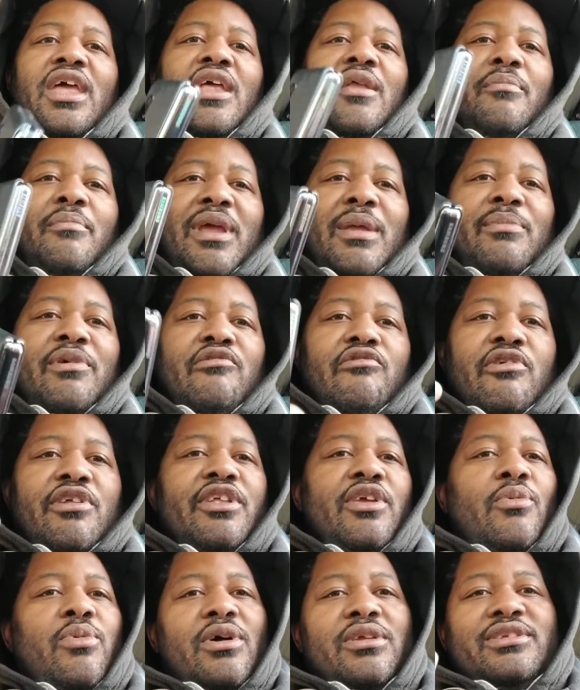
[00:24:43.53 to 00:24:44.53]
made me
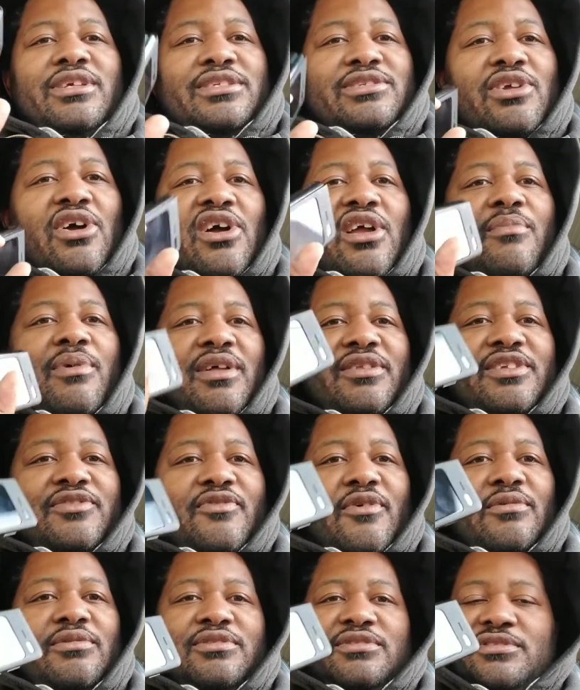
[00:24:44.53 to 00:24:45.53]
really want to just talk about this
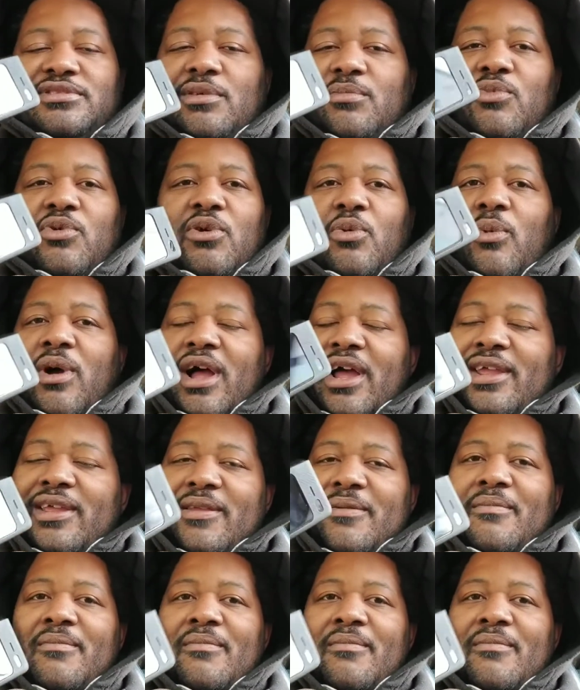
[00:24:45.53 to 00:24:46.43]
phone some more. Why?